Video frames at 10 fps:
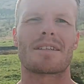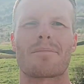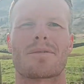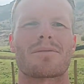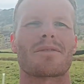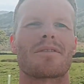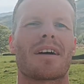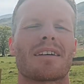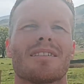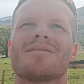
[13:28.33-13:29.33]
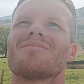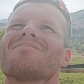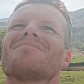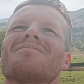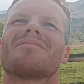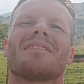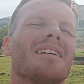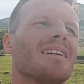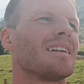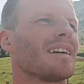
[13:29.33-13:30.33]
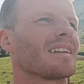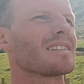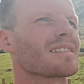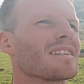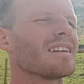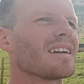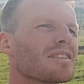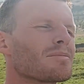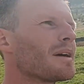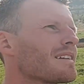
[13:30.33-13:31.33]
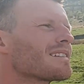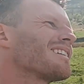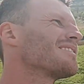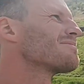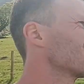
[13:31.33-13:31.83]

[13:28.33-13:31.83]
the temperature of the van at its best.